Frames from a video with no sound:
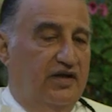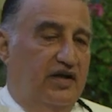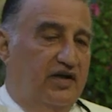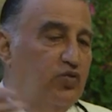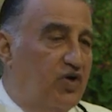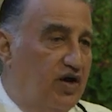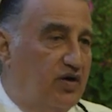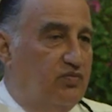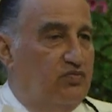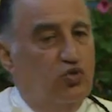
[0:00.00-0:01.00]
and we
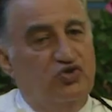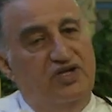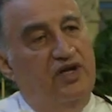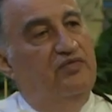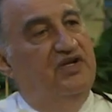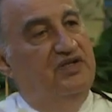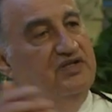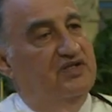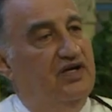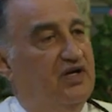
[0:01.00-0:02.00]
are Muslim and
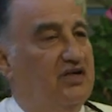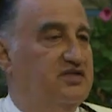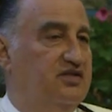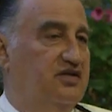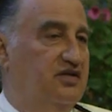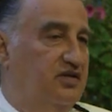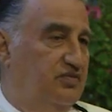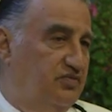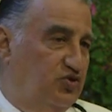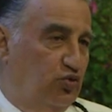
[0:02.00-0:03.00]
Israelis and uh,
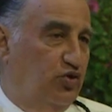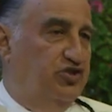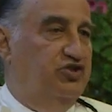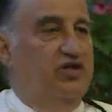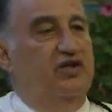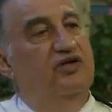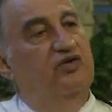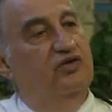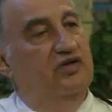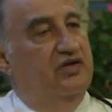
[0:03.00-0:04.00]
Jewish and
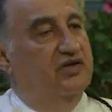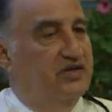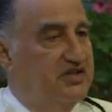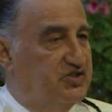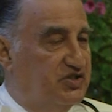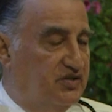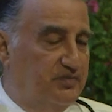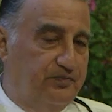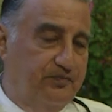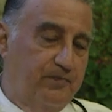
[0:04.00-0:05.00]
uh,
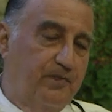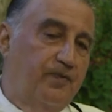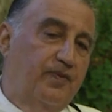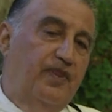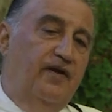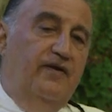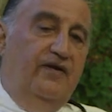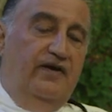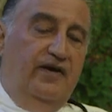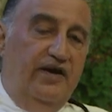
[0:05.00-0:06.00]
Christian.
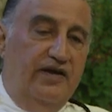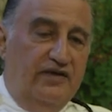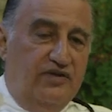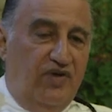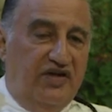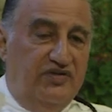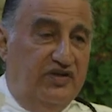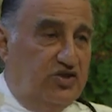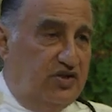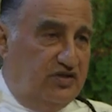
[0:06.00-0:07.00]
And my
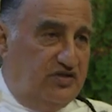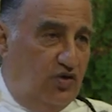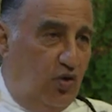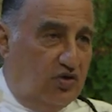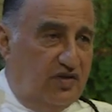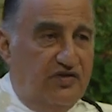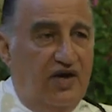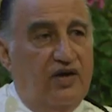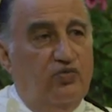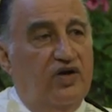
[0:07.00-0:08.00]
teachers all the
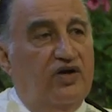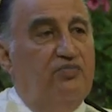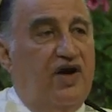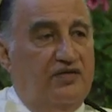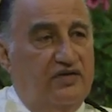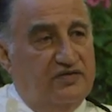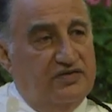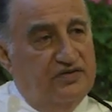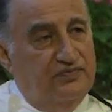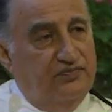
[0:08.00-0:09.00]
time were
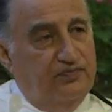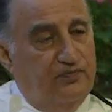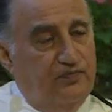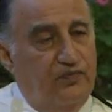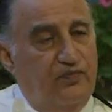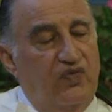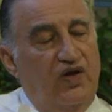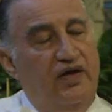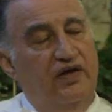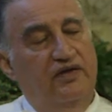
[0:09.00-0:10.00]
mothers.
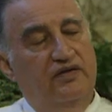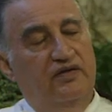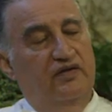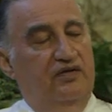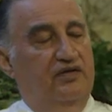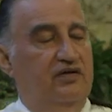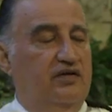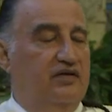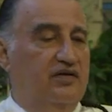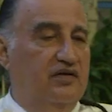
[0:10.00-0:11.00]
And
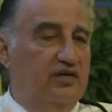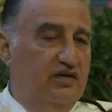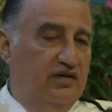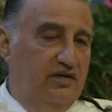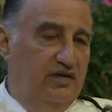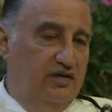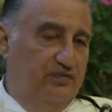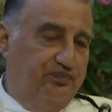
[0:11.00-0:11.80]
uh,